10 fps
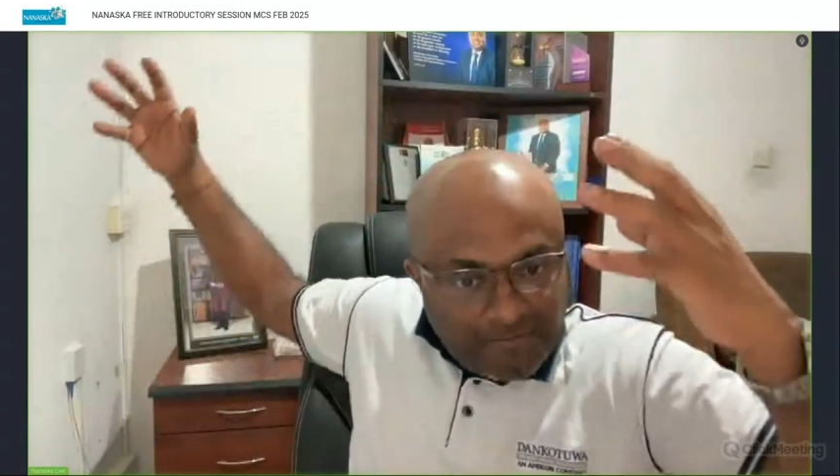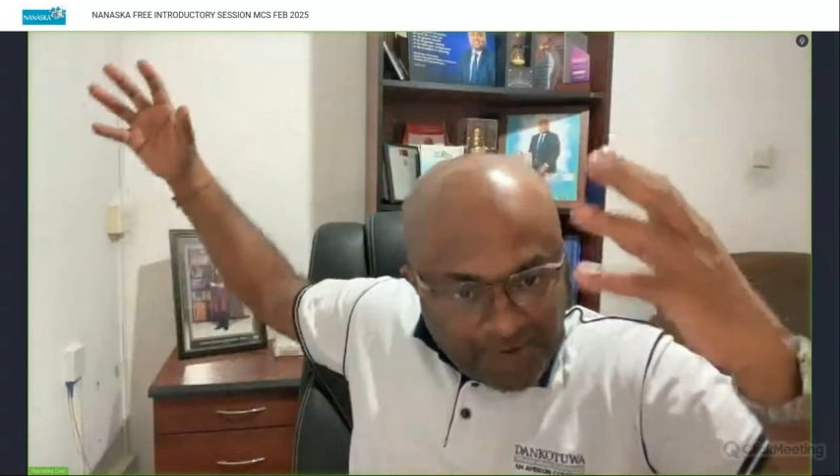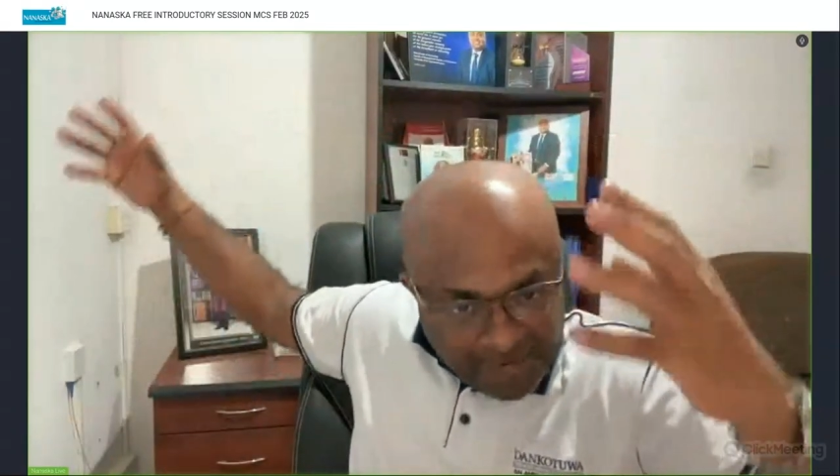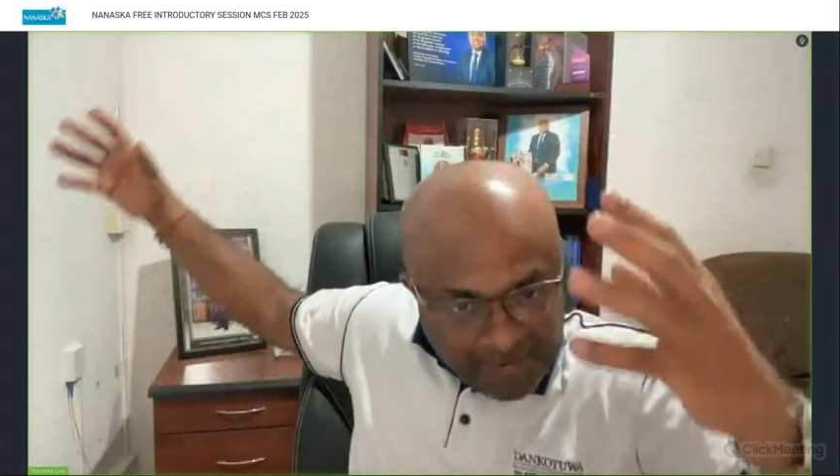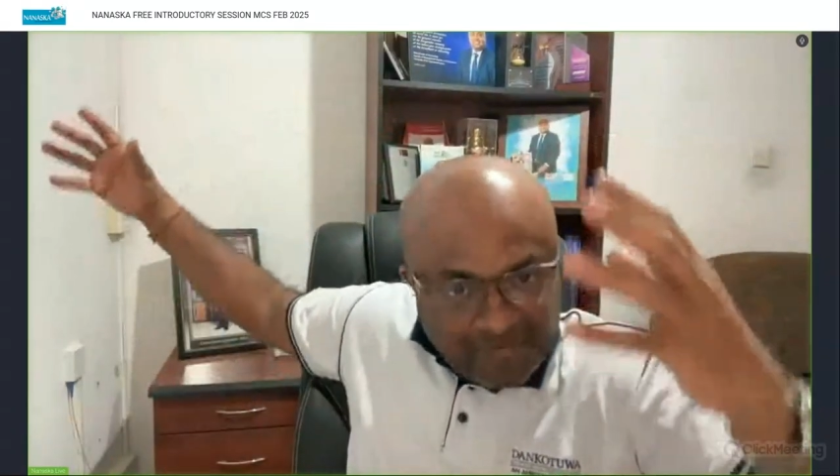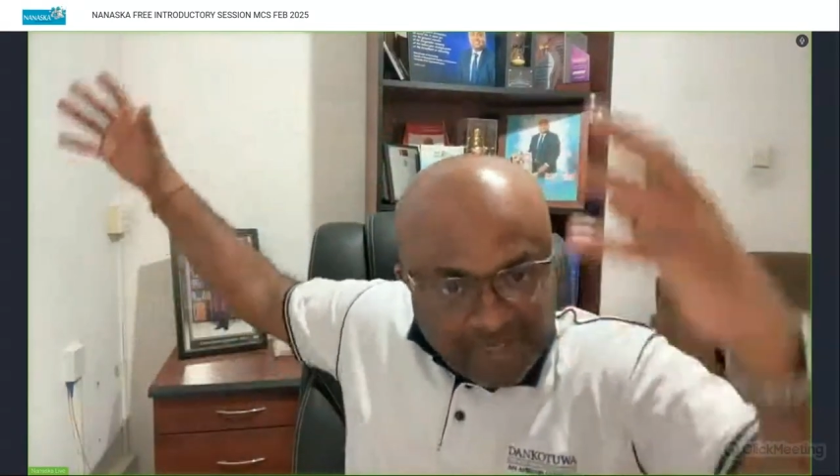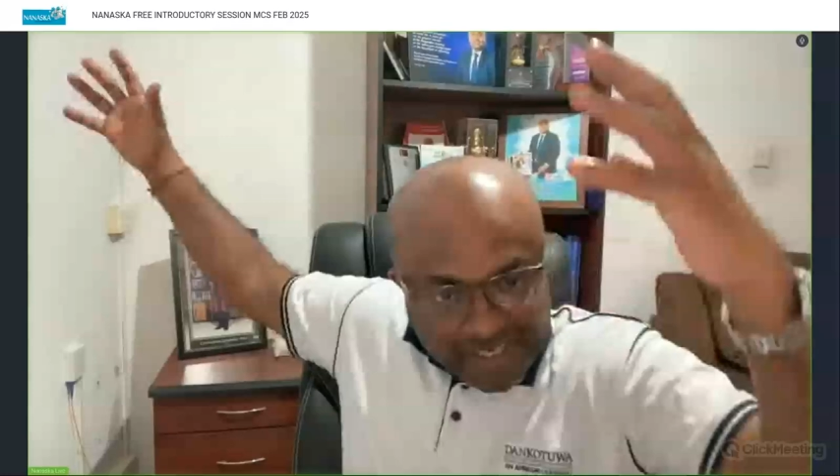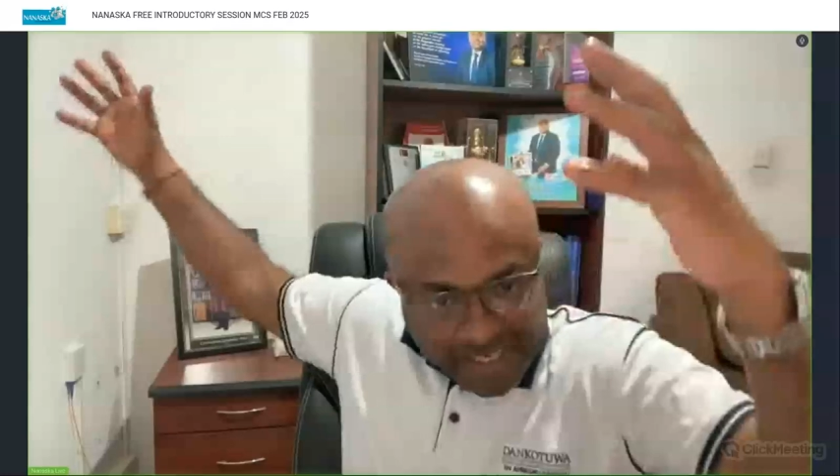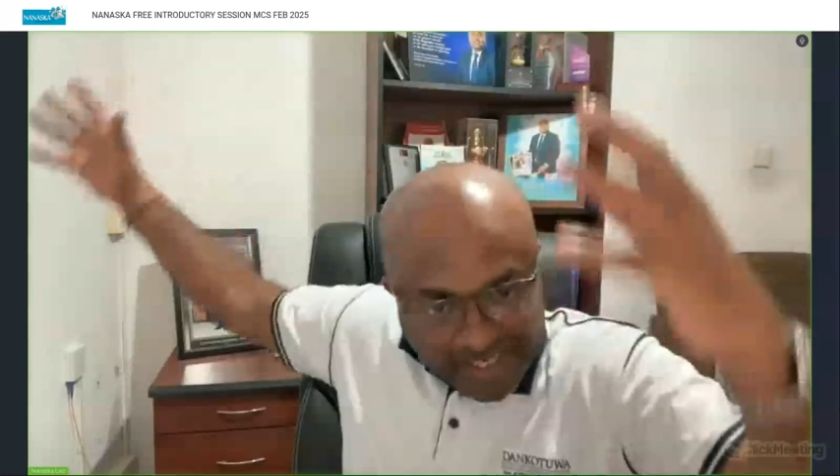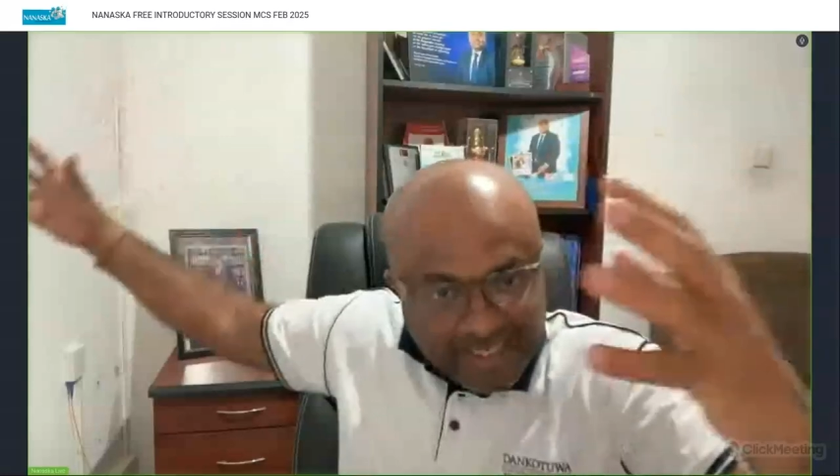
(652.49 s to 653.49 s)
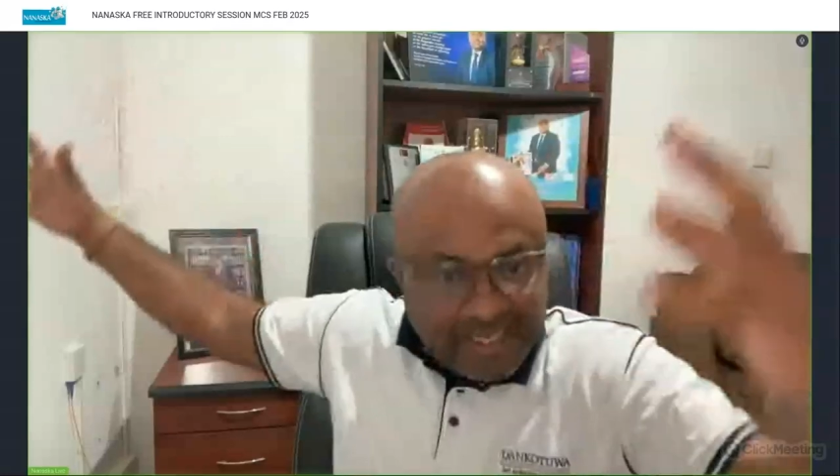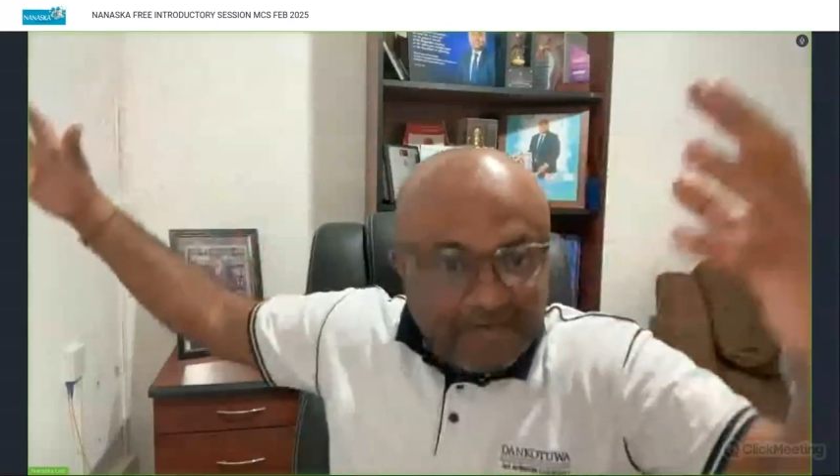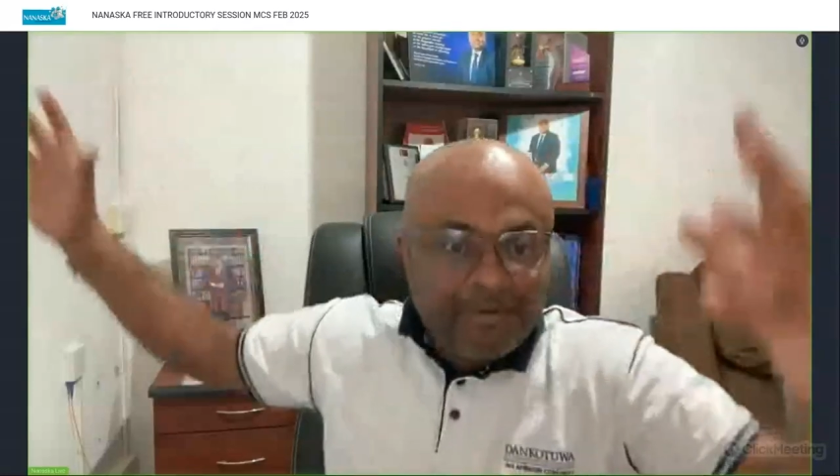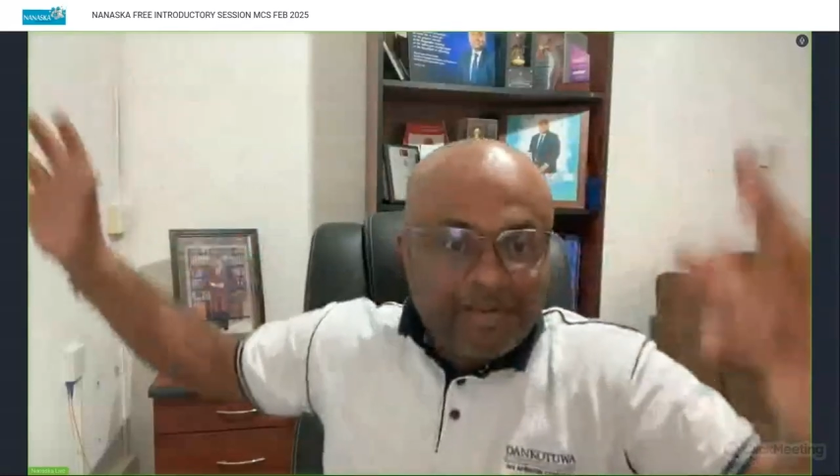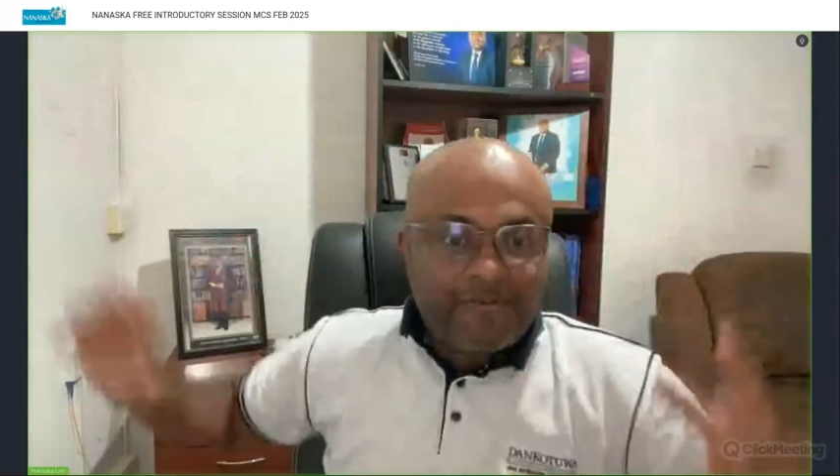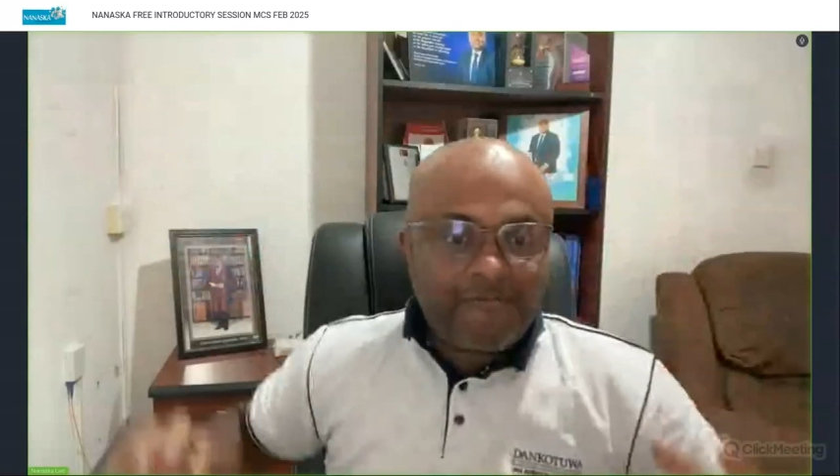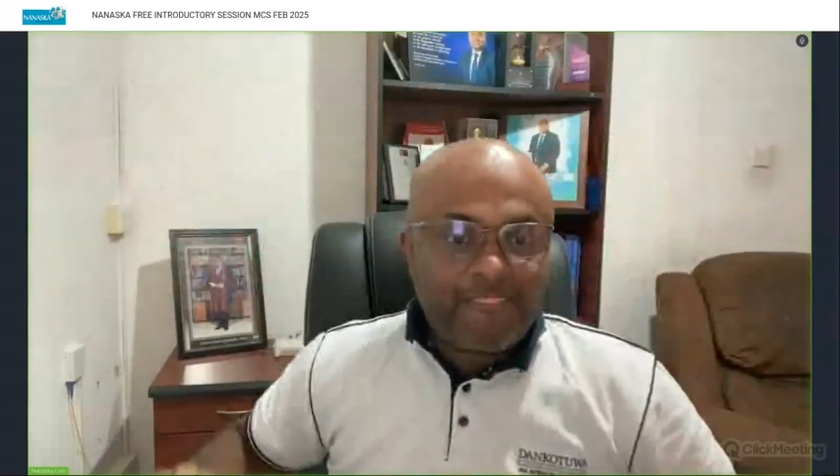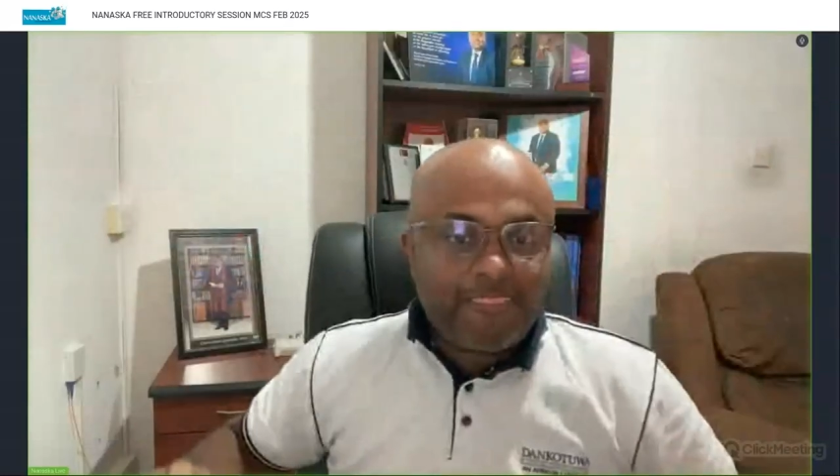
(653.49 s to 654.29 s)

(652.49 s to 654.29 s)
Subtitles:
the company by working in the company.